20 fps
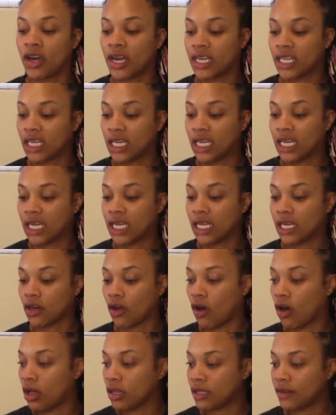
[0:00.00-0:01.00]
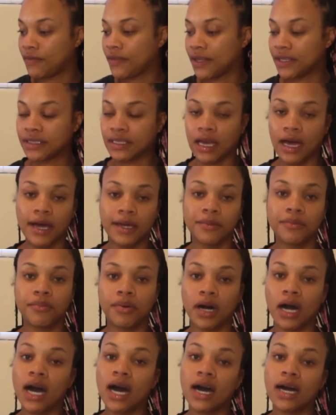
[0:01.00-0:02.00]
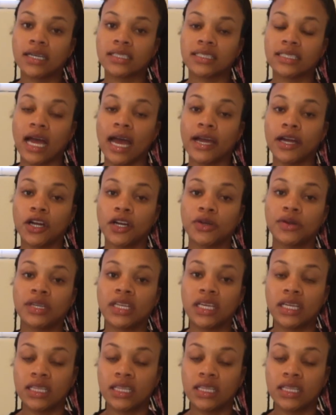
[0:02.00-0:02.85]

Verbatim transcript: ahead and get all of this unboxed. I already